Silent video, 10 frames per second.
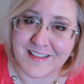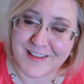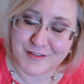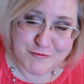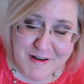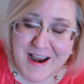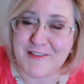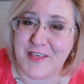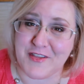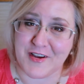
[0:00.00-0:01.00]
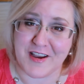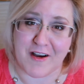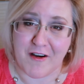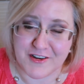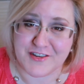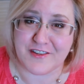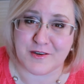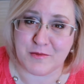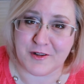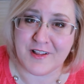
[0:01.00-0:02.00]
It's rare that they are
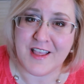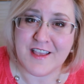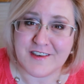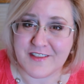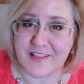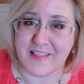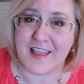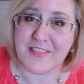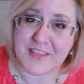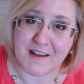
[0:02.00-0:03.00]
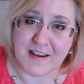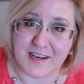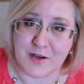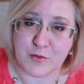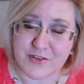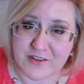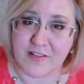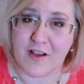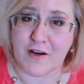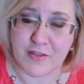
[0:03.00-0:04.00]
adjustable to the length that I need, which is
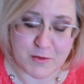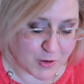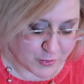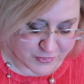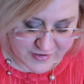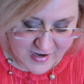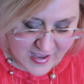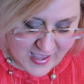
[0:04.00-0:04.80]
longer than most.